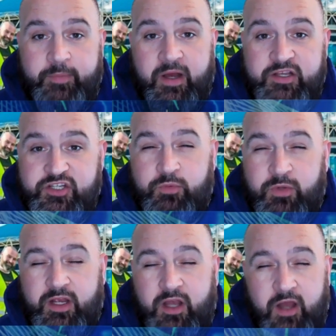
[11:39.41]
but I just
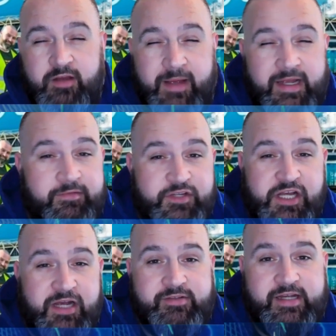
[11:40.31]
want to kind of make another
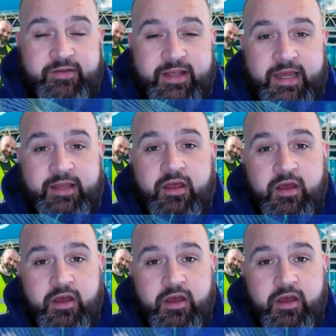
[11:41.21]
shout out again